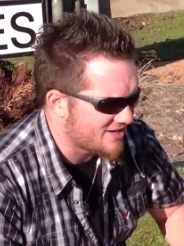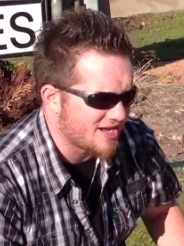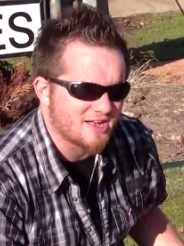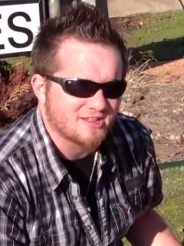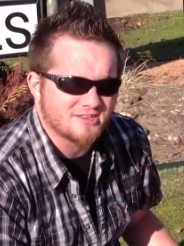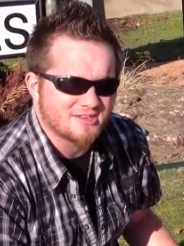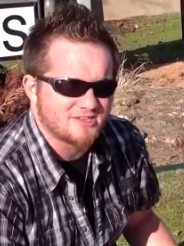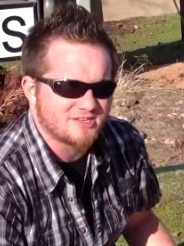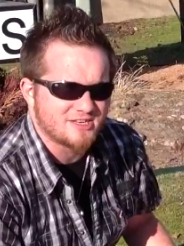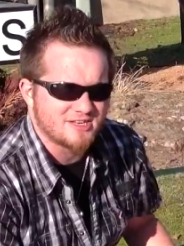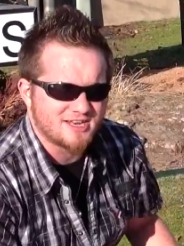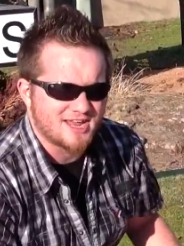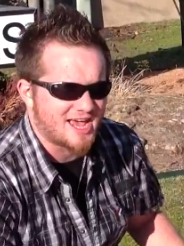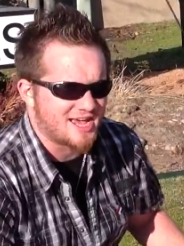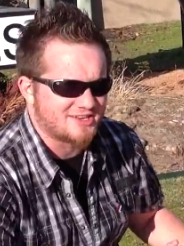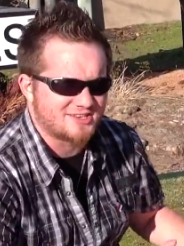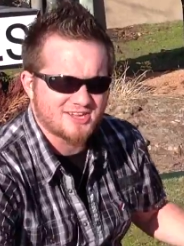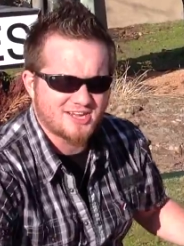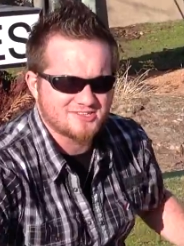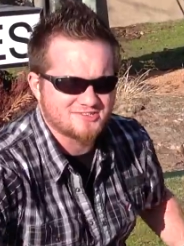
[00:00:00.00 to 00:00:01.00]
to LED and
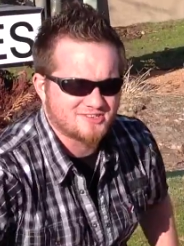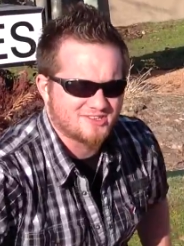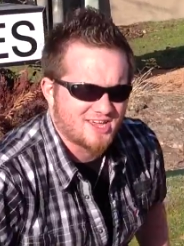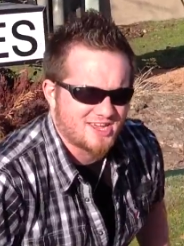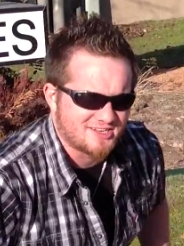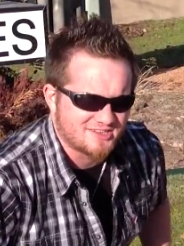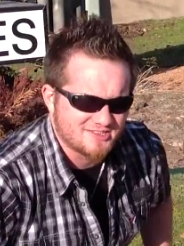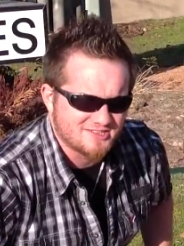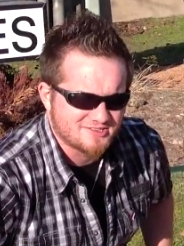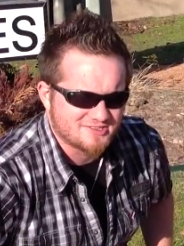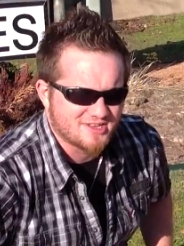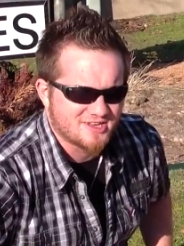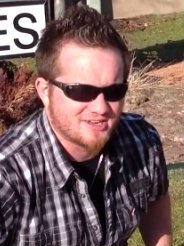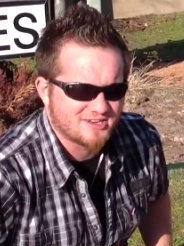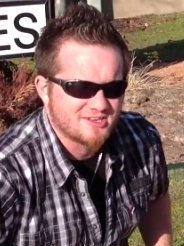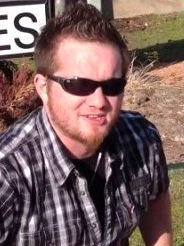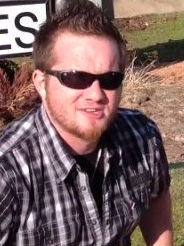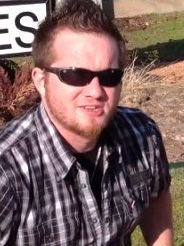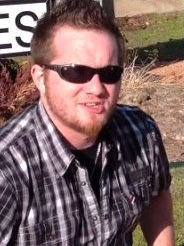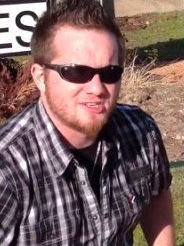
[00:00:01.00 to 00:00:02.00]
add tons of light to this thing
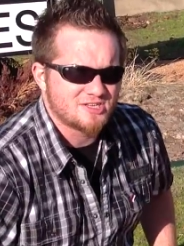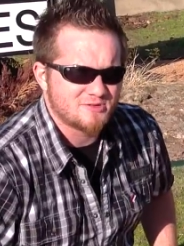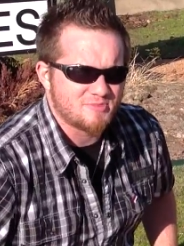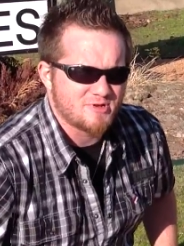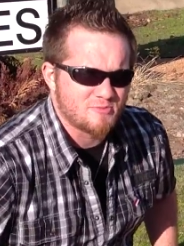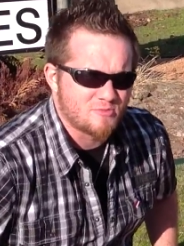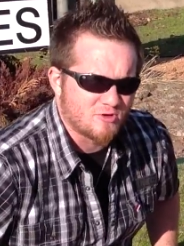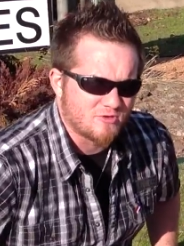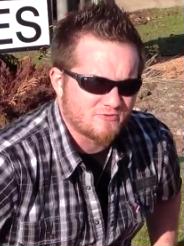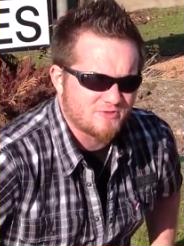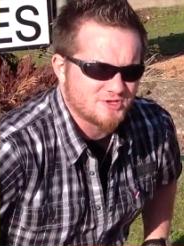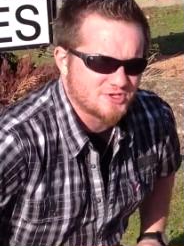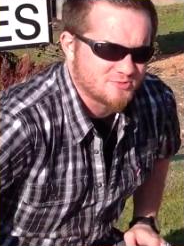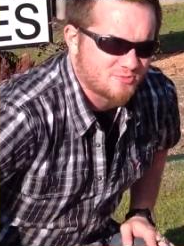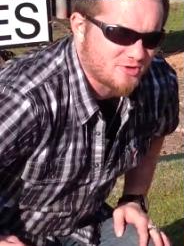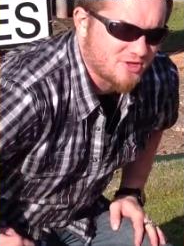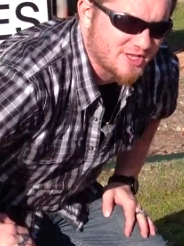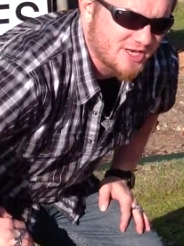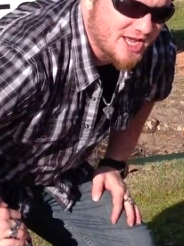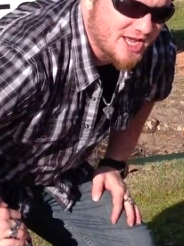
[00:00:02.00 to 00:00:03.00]
to be more visible at